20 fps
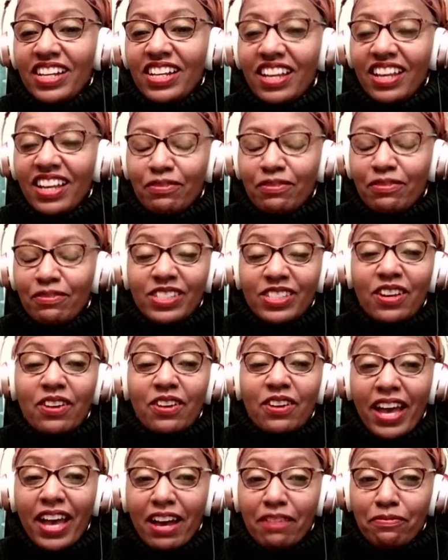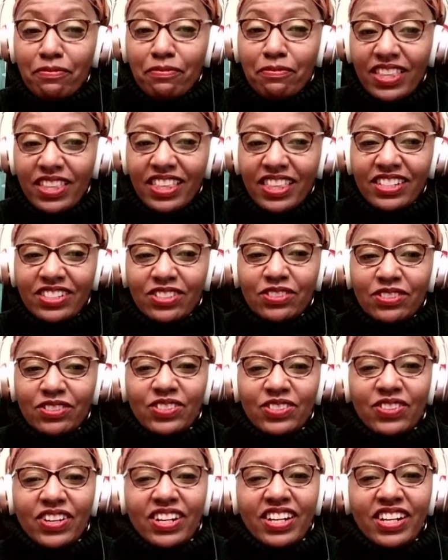I'm so happy that you're
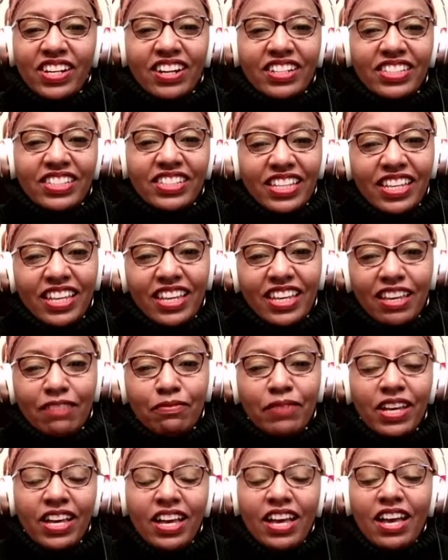joining our team.